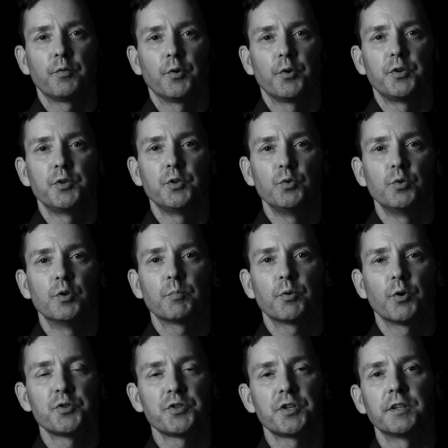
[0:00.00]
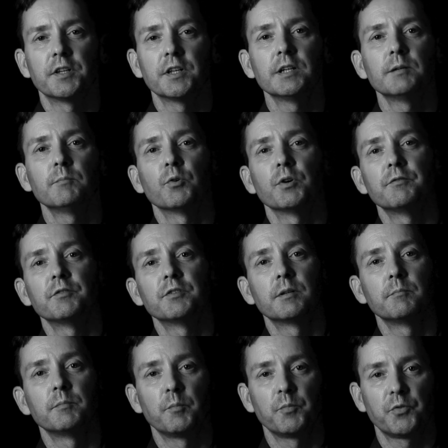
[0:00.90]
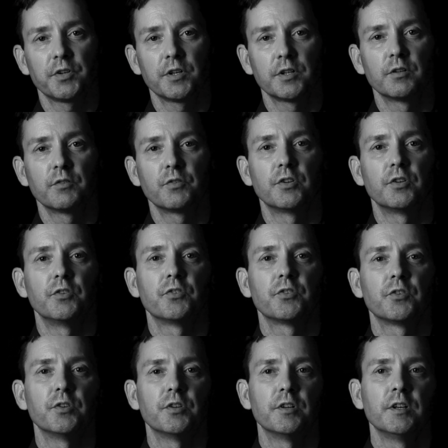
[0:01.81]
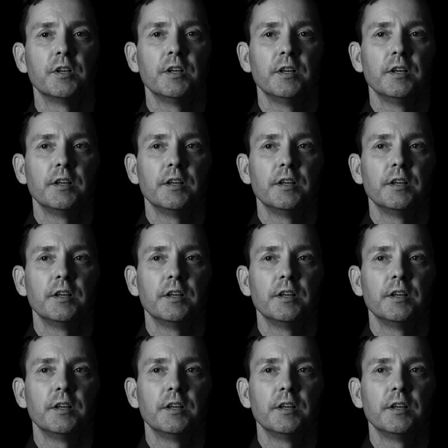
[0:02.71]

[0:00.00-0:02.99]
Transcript: for you approaching them or even them themselves, is to